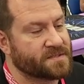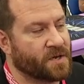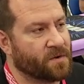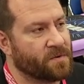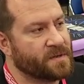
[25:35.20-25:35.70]

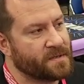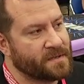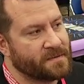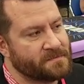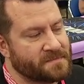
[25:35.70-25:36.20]
So
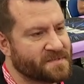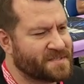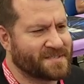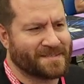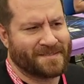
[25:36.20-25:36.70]

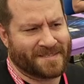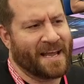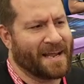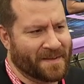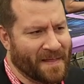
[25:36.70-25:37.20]

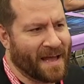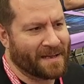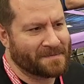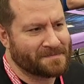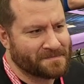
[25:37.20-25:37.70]
saying
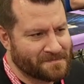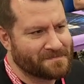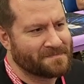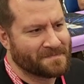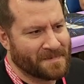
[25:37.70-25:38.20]
that
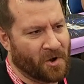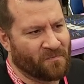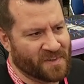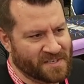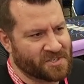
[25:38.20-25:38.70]

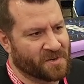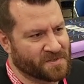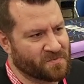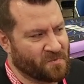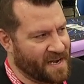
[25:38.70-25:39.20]
hopefully
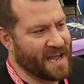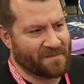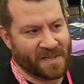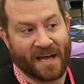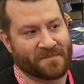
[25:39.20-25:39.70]
shows we have
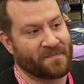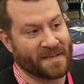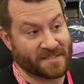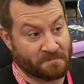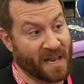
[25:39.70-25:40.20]
a lot of
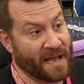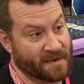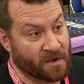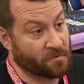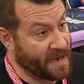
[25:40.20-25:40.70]
events
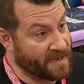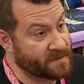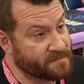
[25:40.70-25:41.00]
planned already.